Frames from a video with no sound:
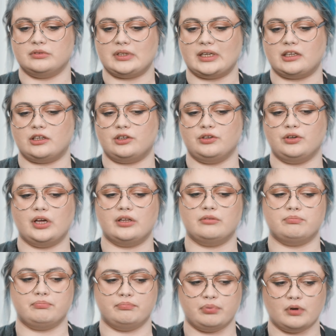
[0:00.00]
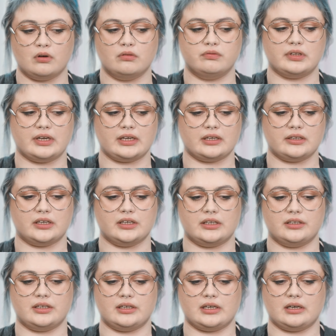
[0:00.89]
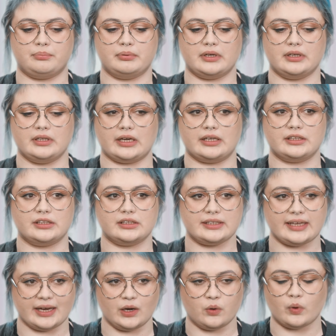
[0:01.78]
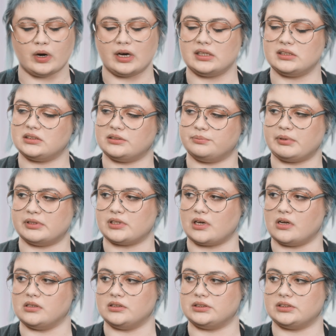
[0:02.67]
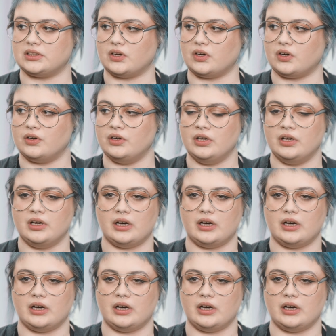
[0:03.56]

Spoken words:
Like you can both like apply like tech-wise, but also